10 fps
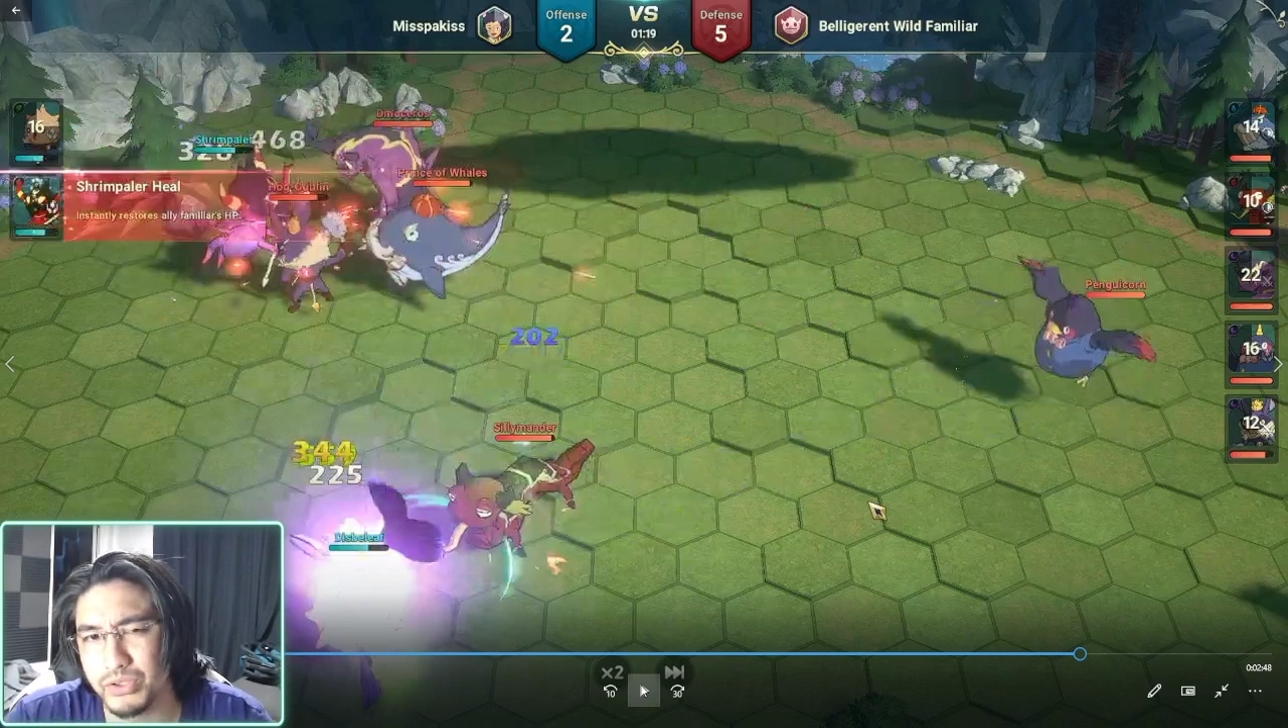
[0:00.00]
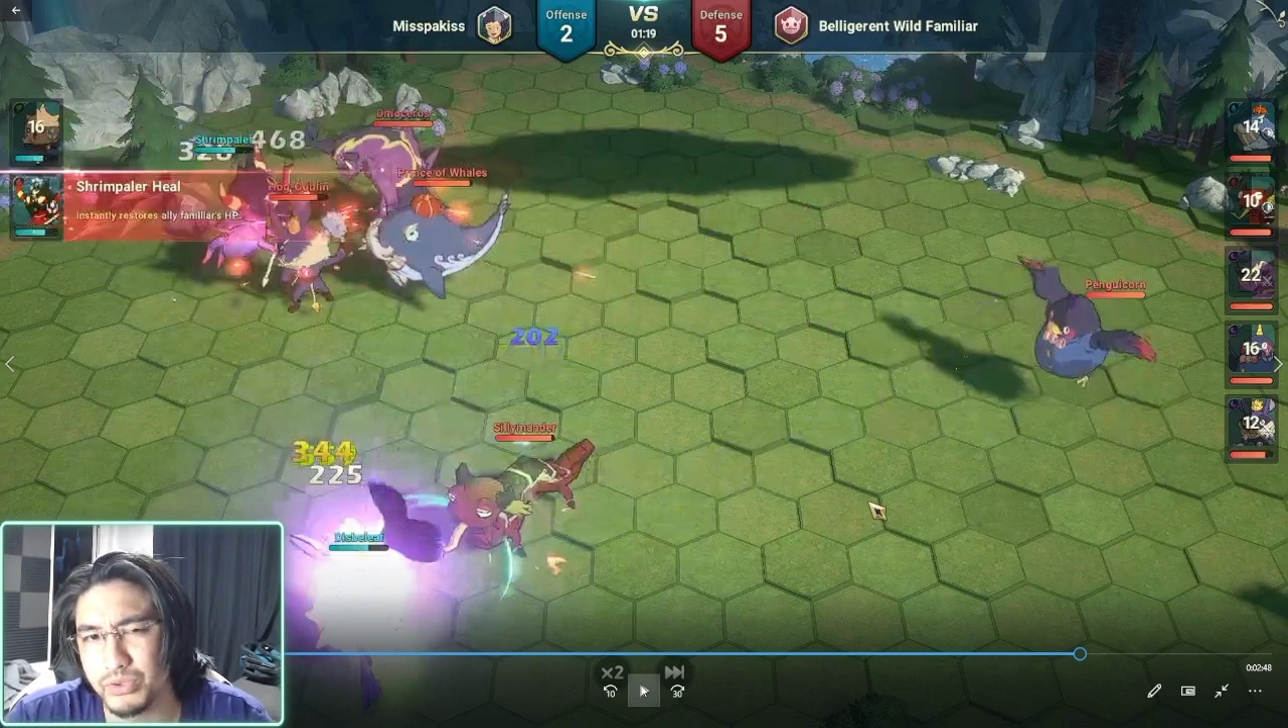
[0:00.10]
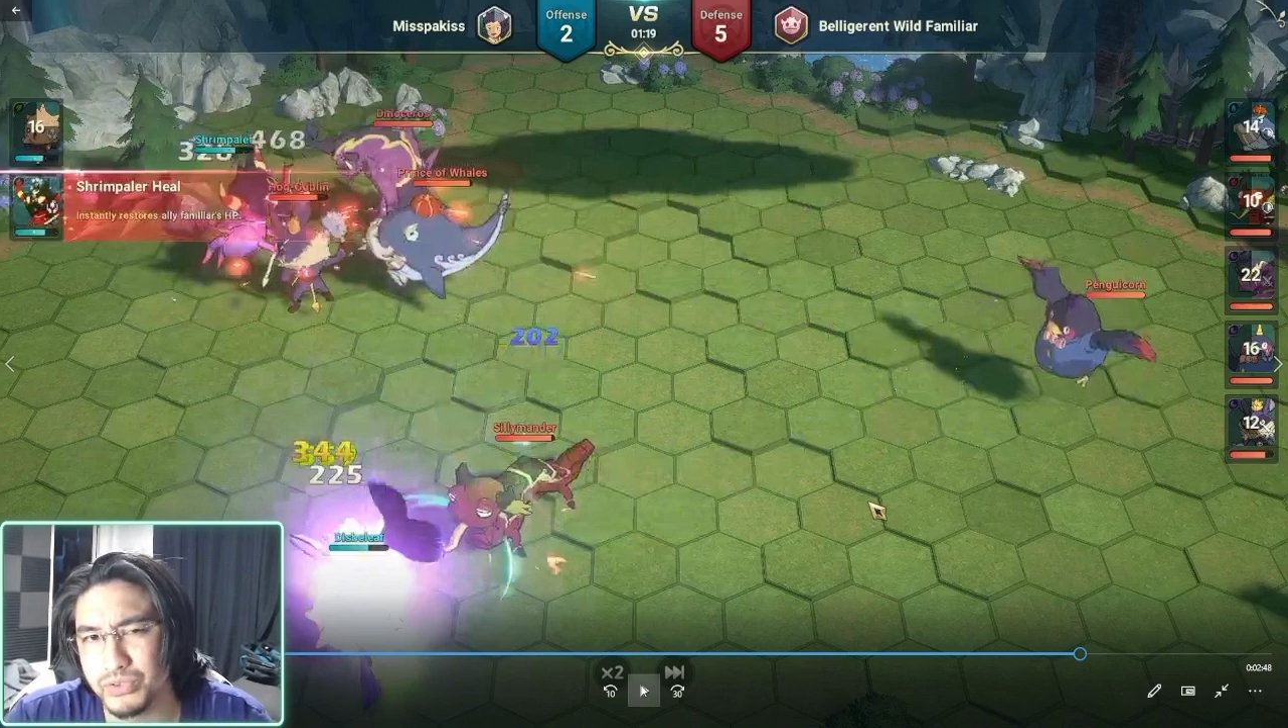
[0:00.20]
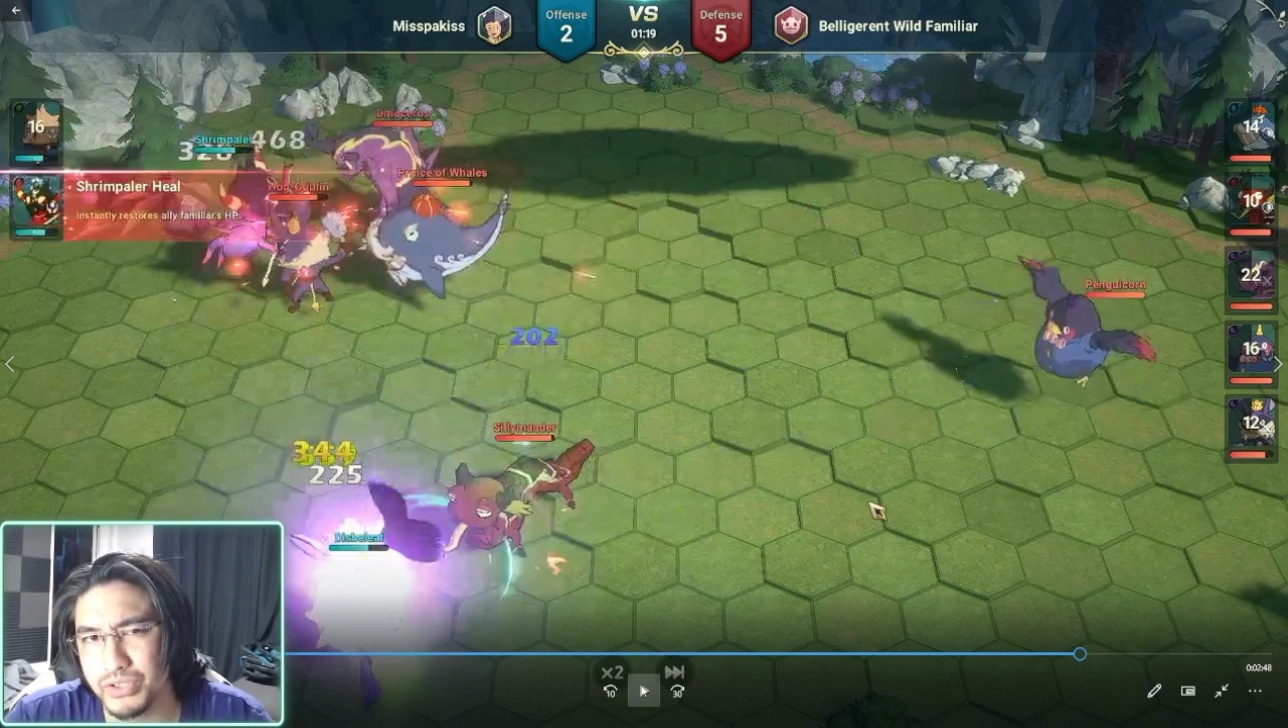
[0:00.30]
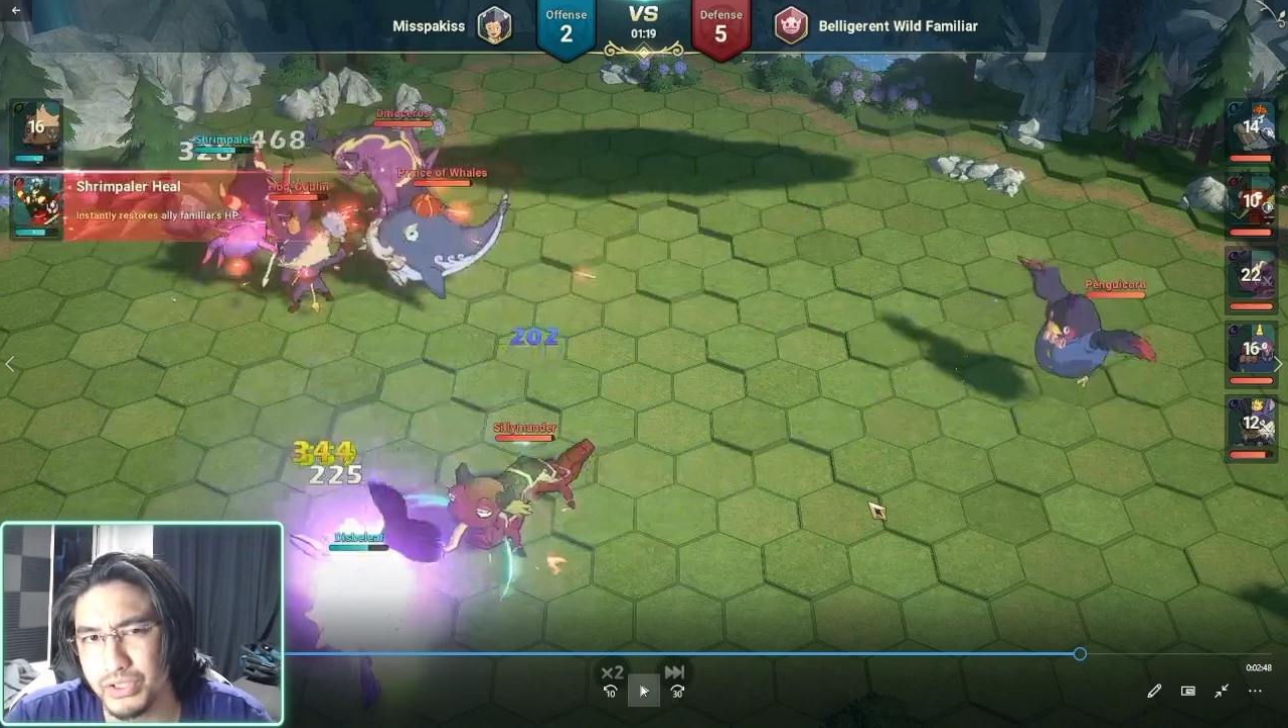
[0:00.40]

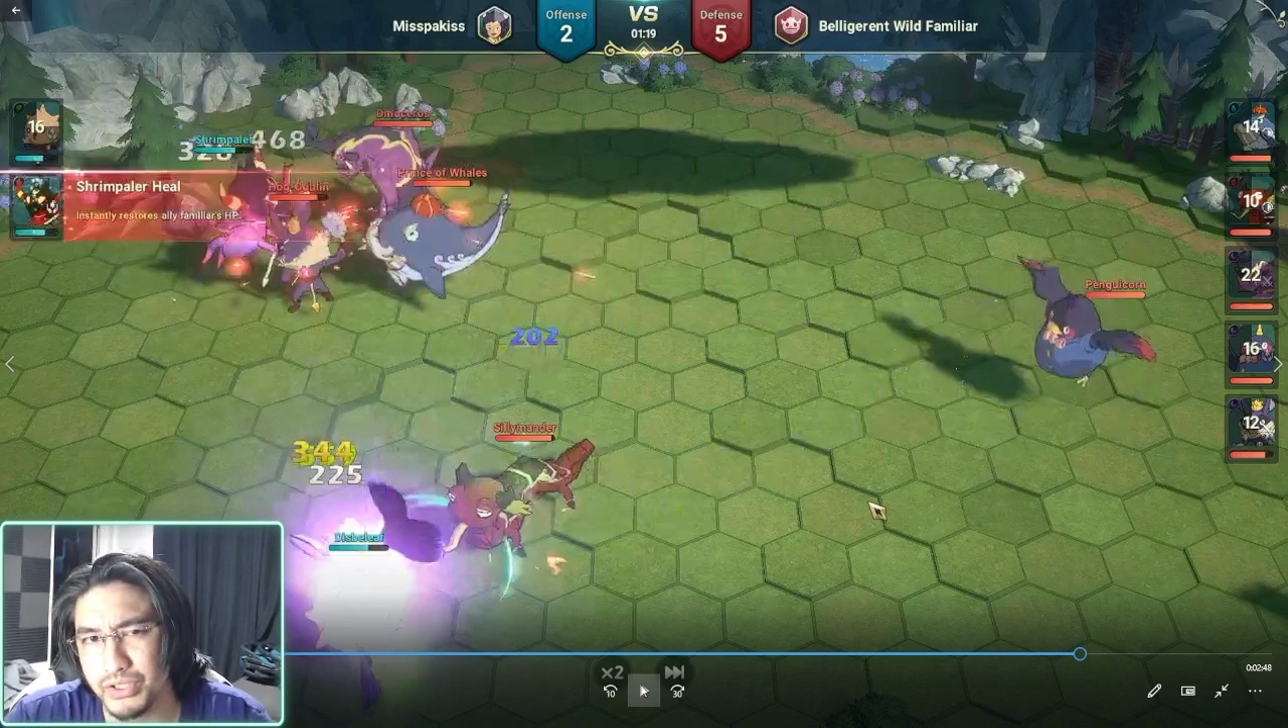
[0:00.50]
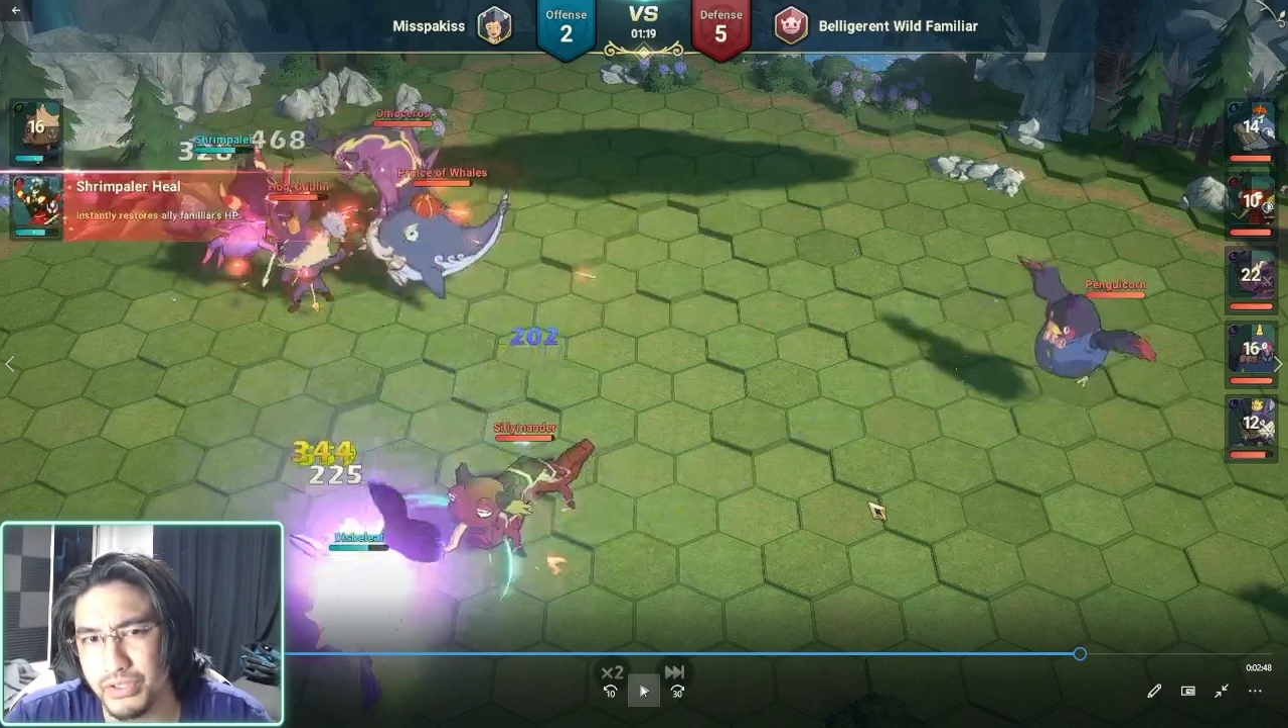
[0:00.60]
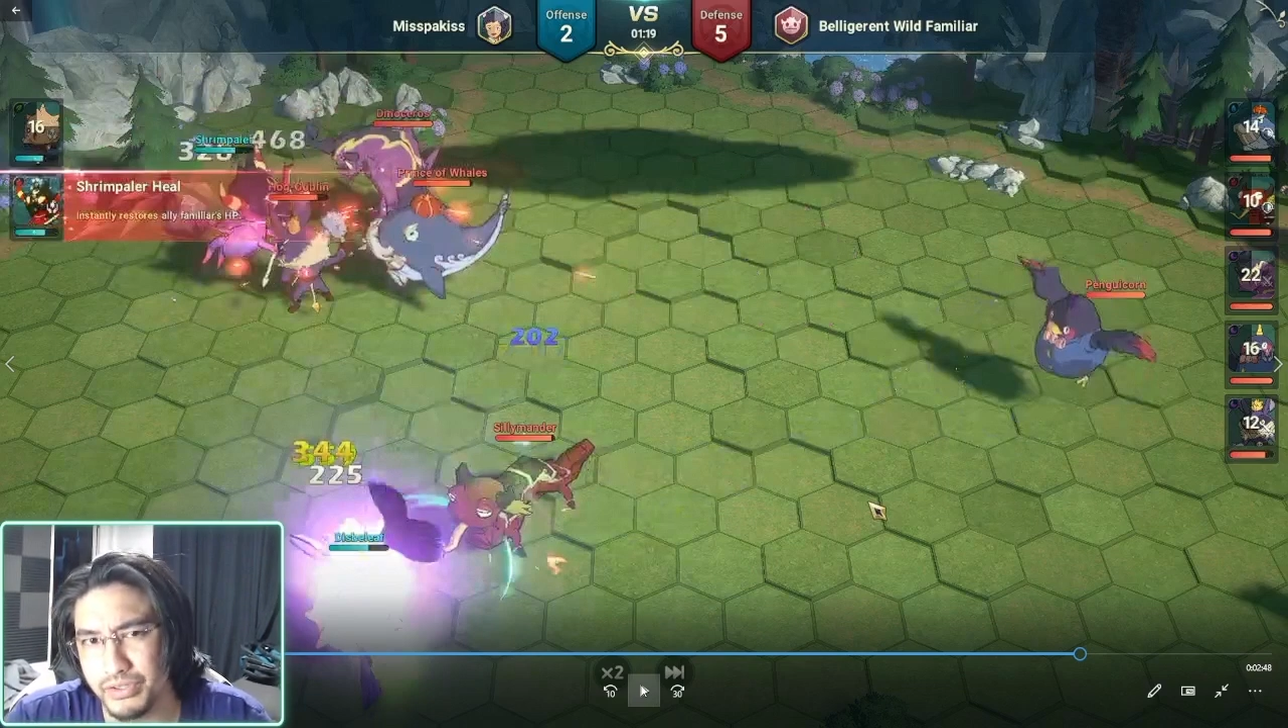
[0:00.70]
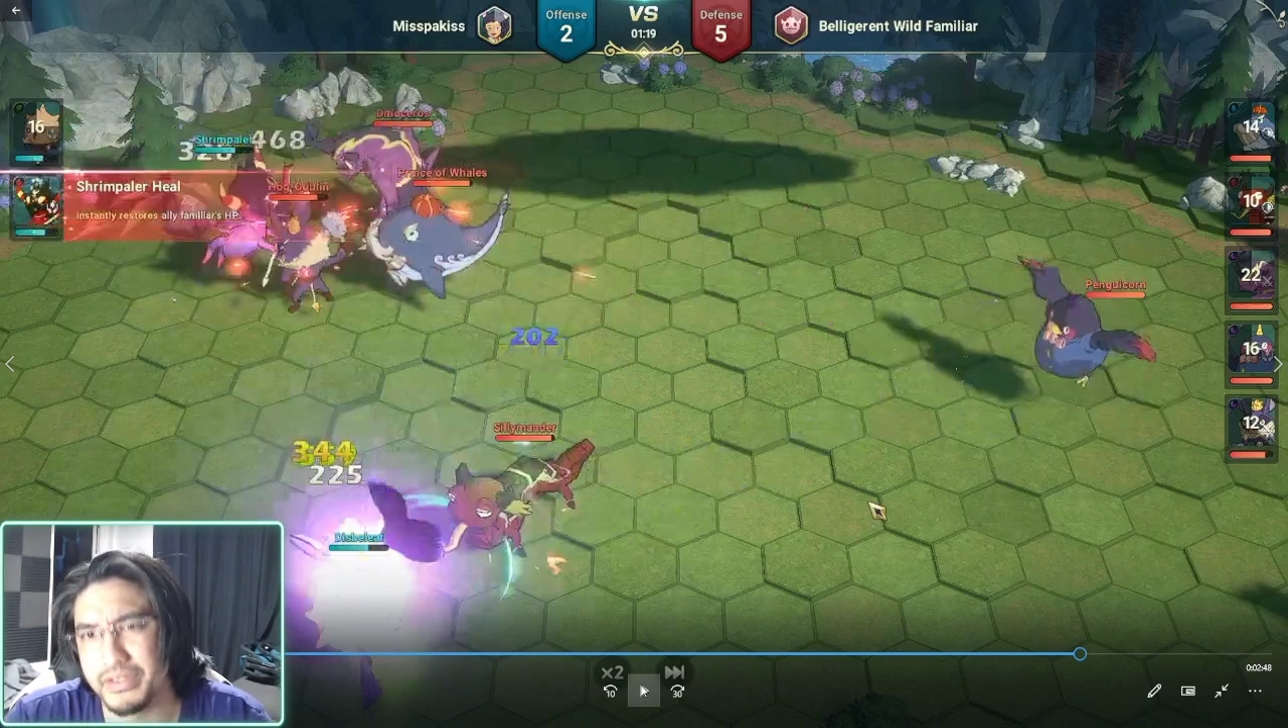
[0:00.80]
use the